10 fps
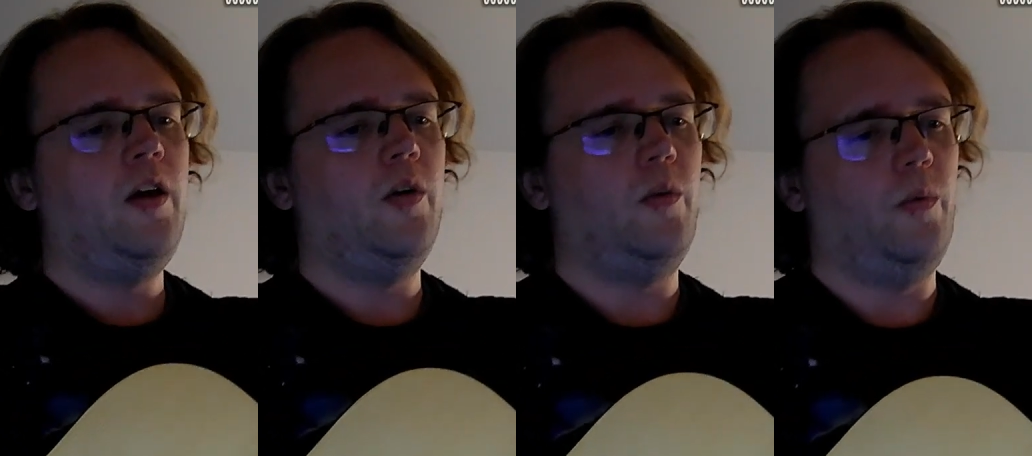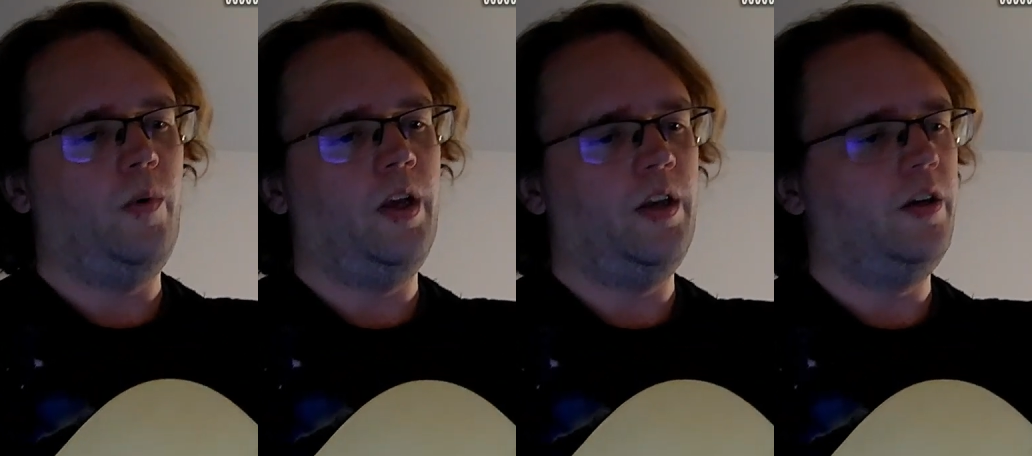
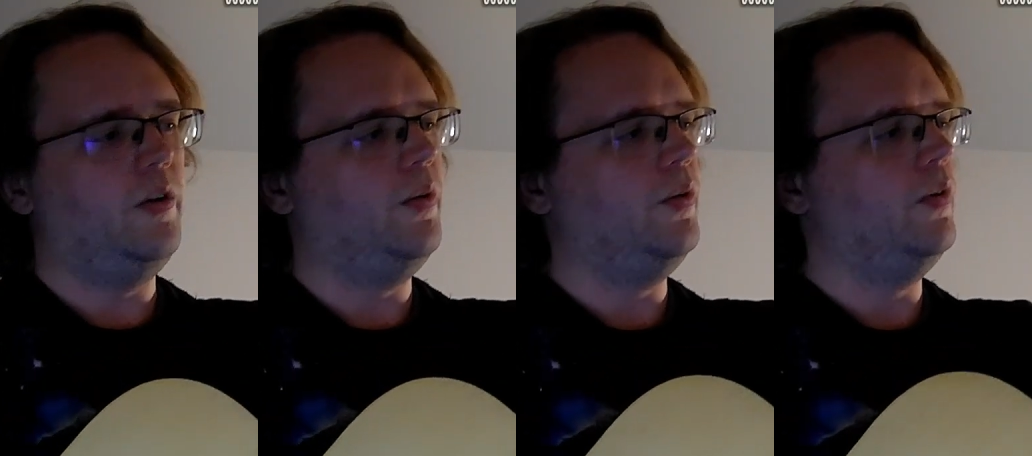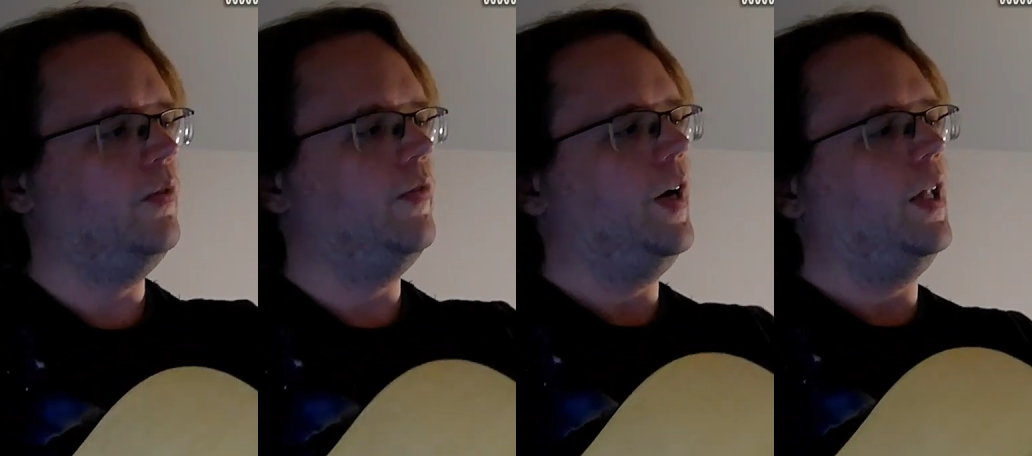When you
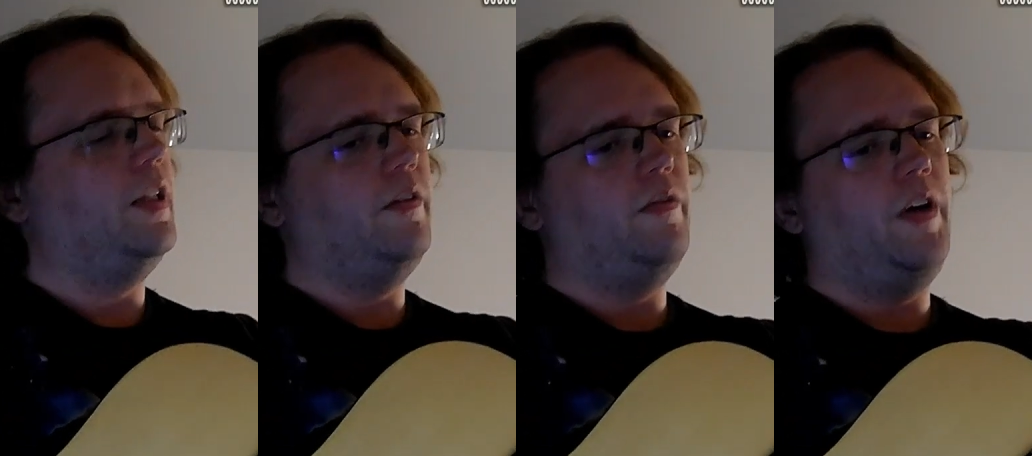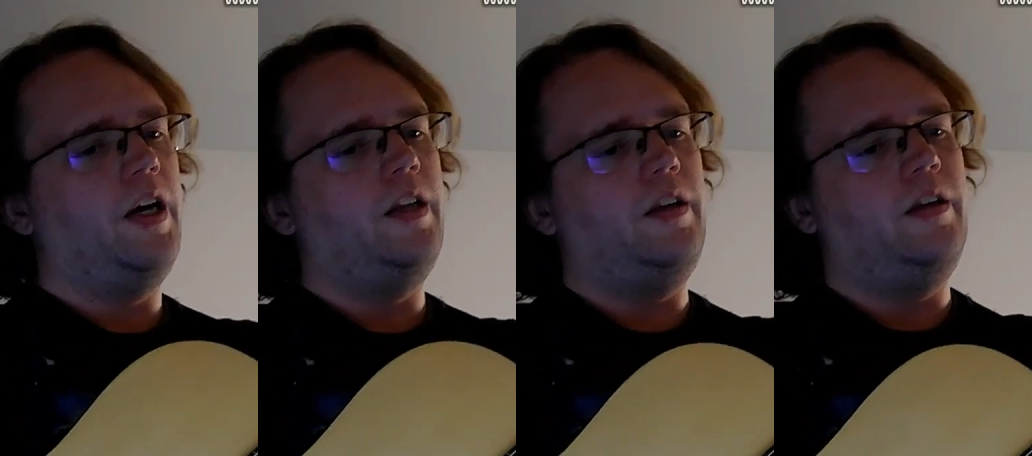finally
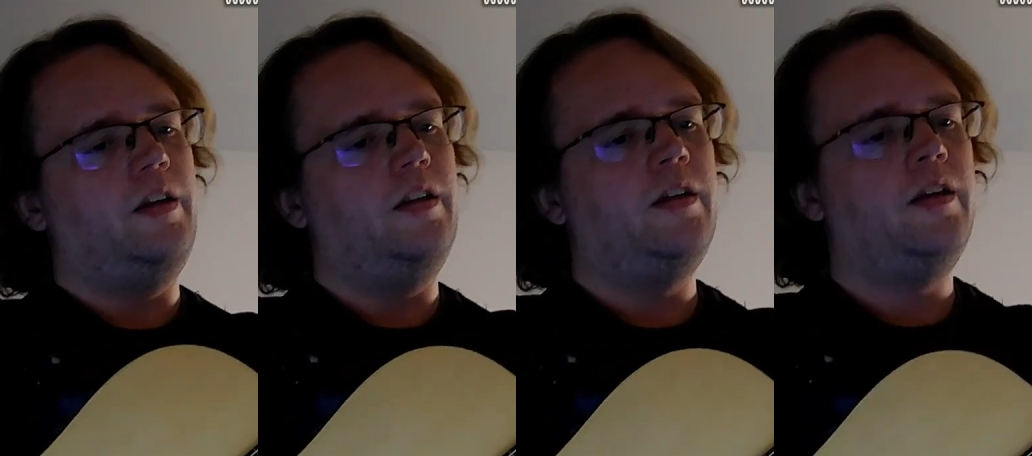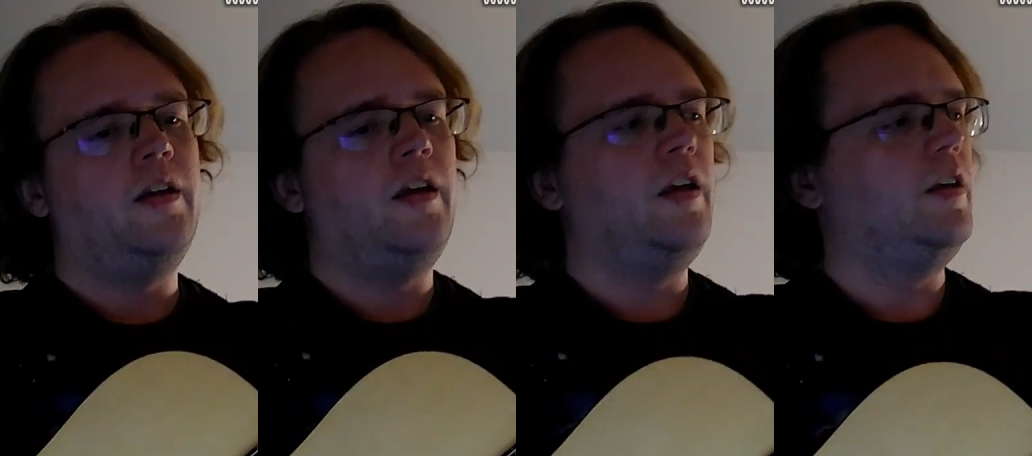
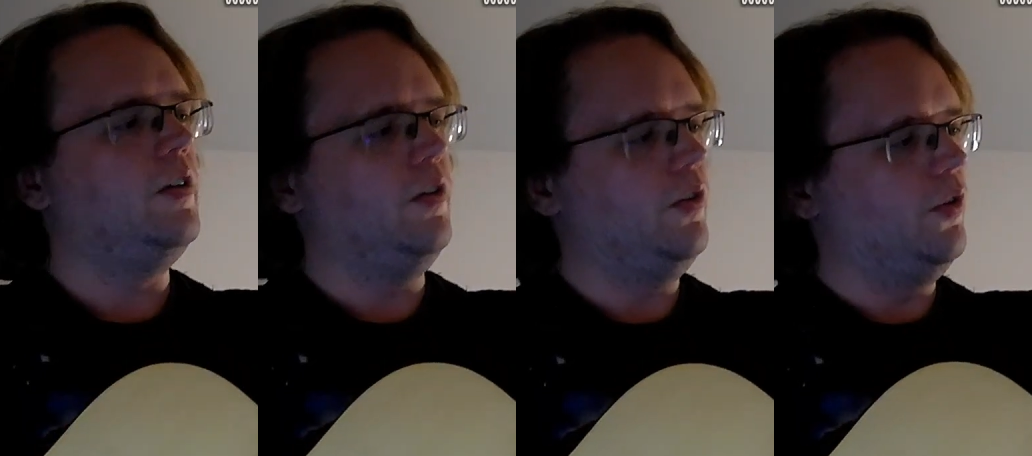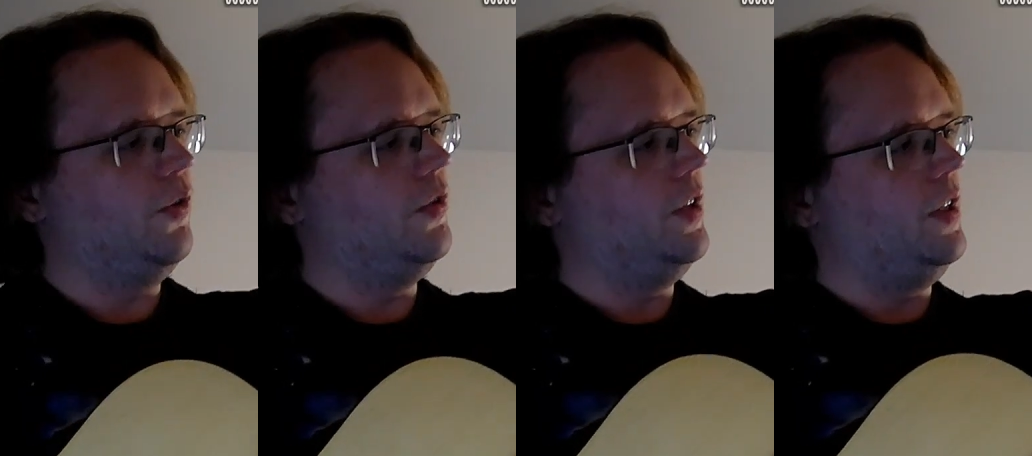find it, you'll
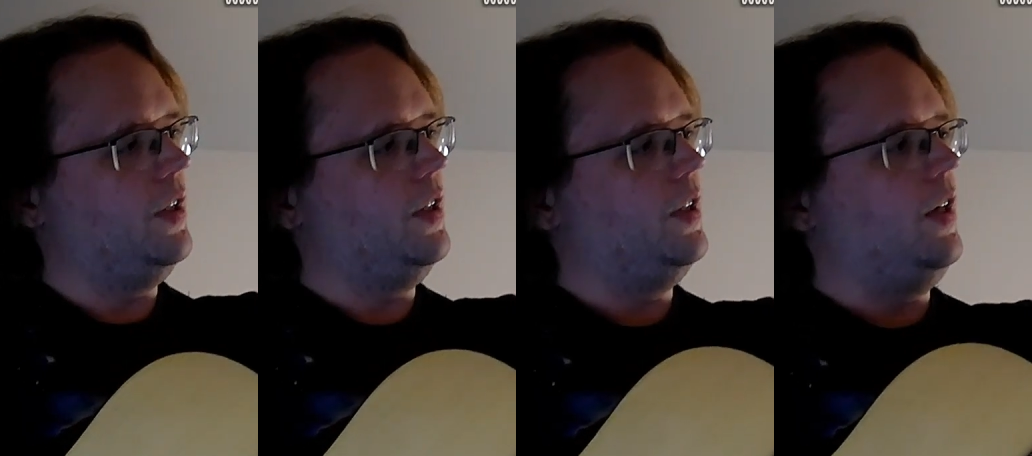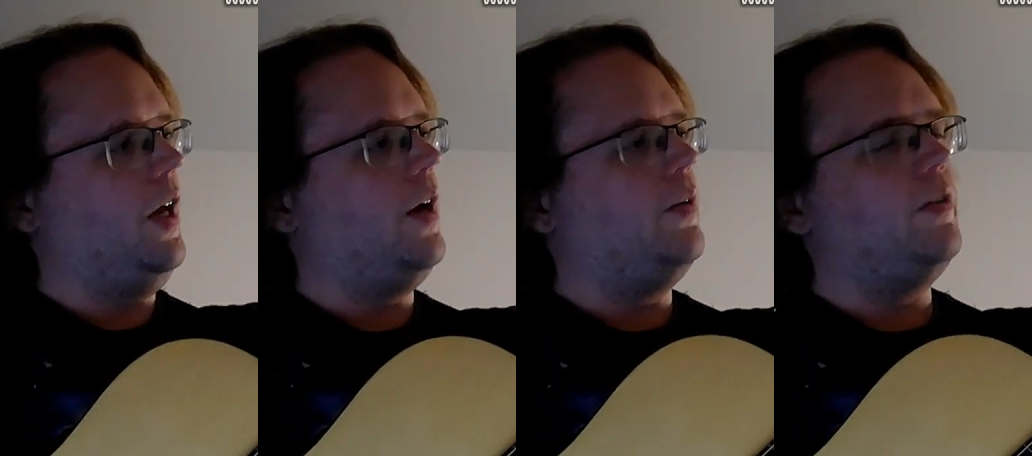see
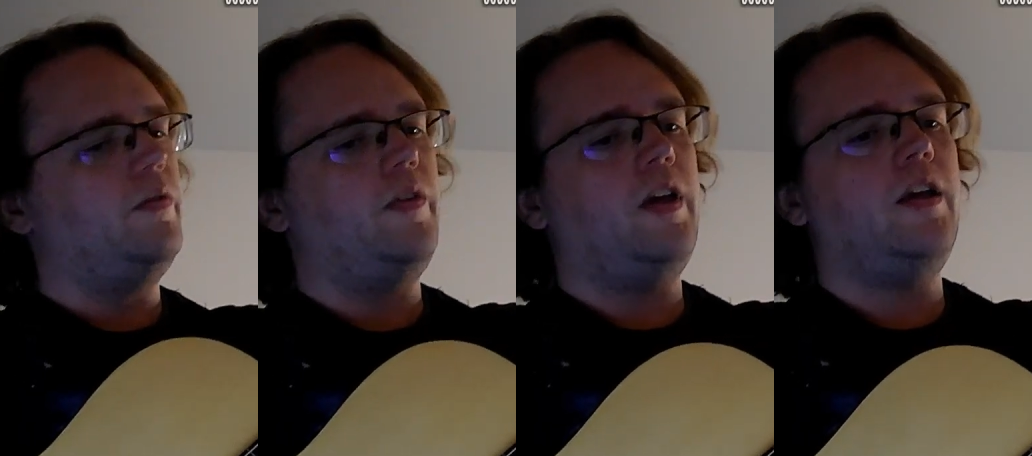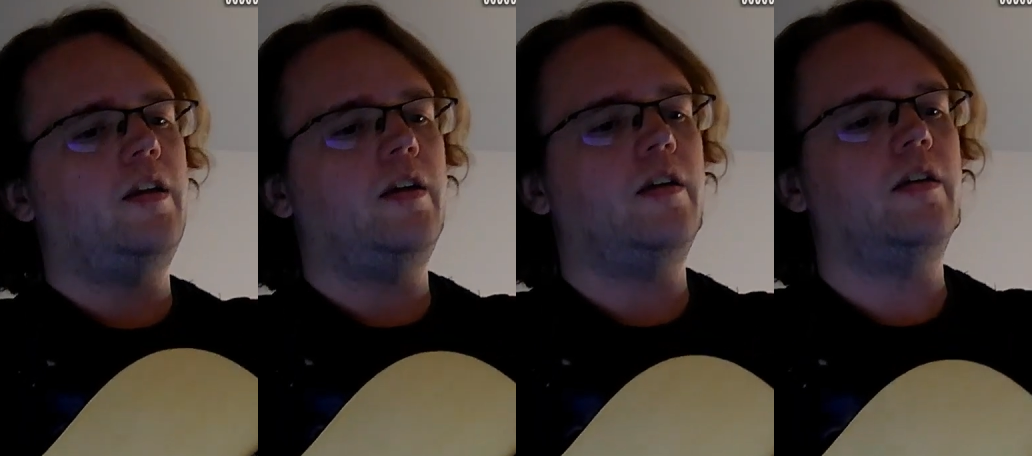how it's
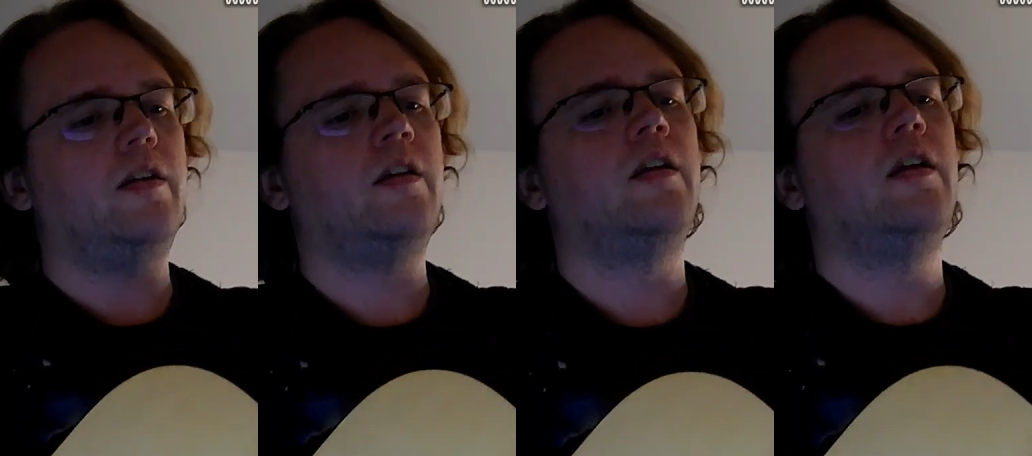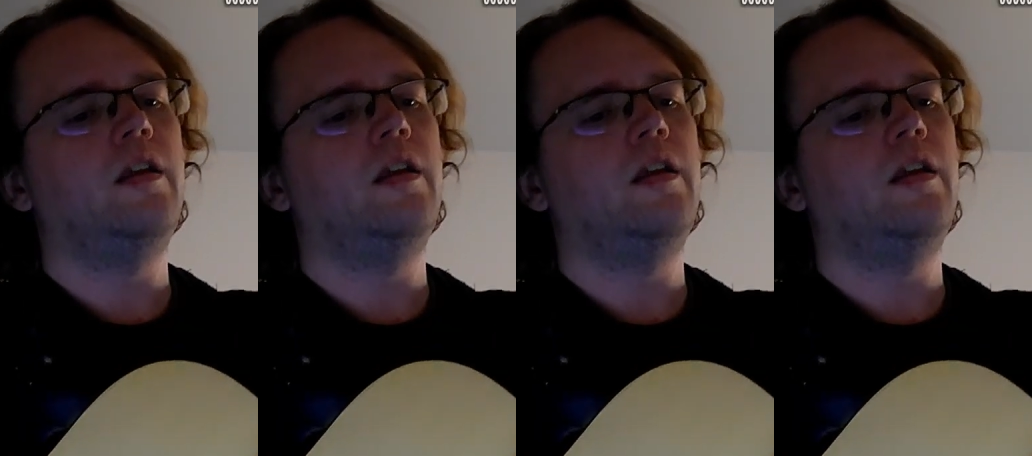faded.